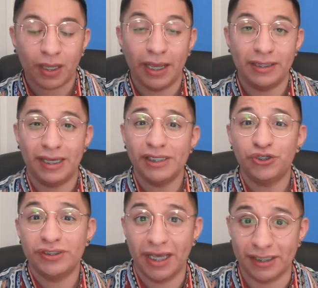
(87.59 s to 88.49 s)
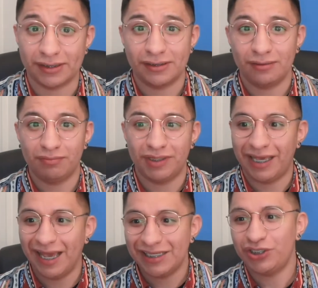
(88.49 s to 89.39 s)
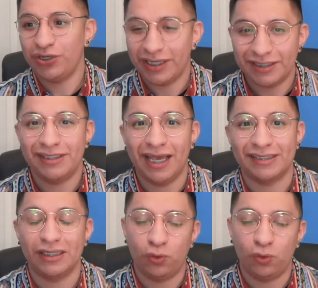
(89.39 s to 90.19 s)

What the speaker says: And the answer is yes. The answer is yes.